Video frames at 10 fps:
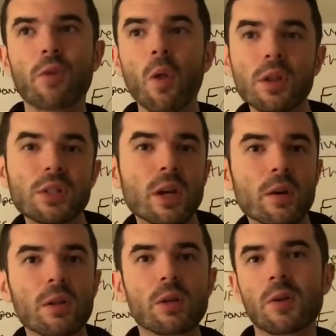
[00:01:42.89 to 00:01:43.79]

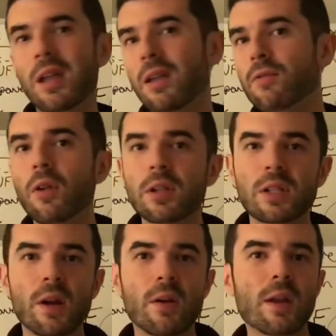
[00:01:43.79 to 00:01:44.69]
voluntarily or
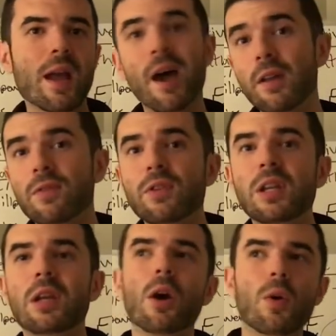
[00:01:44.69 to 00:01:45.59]
involuntarily out of your
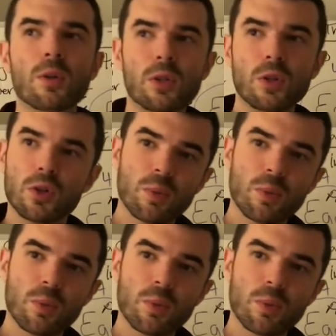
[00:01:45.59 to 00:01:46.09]
ego into your